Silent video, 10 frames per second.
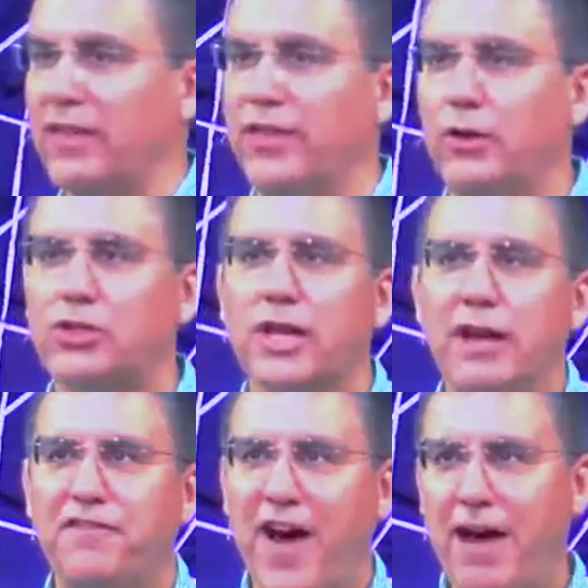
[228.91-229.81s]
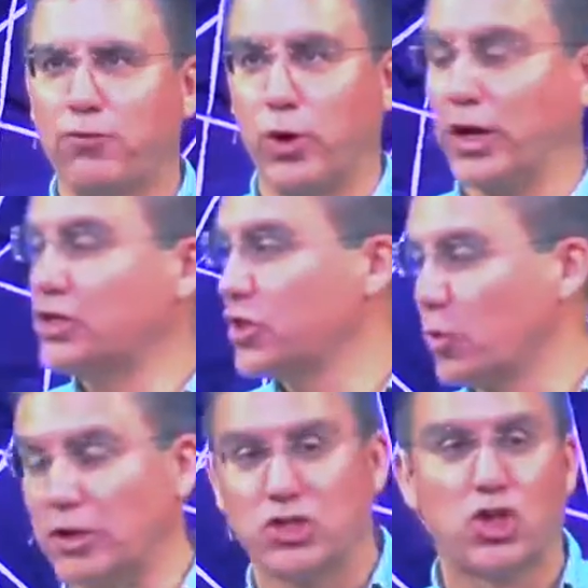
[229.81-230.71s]
And those five words are the
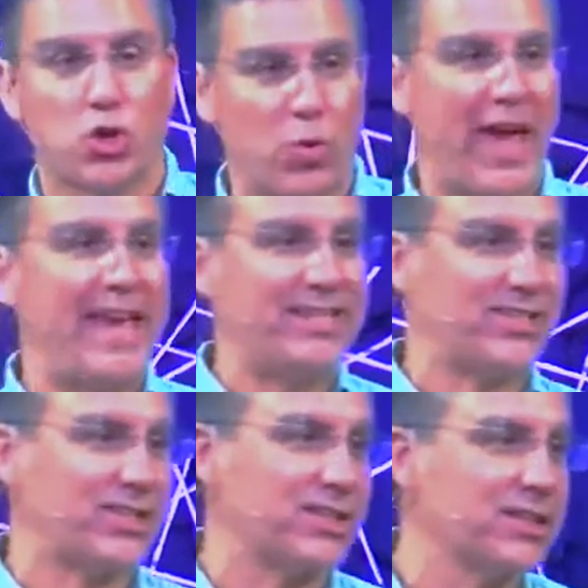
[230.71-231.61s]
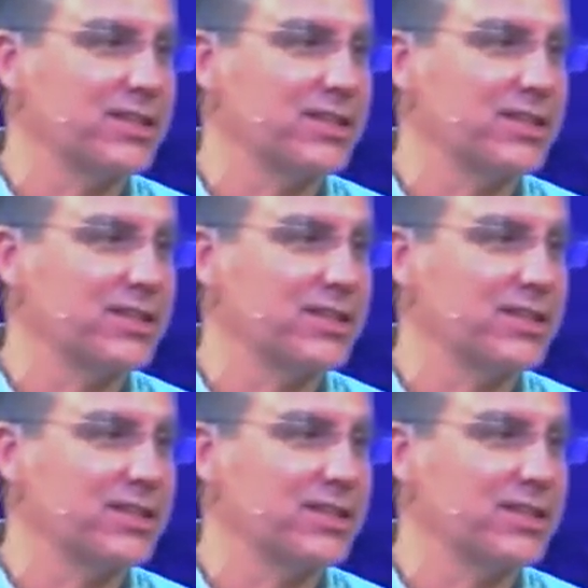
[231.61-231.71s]
words grace,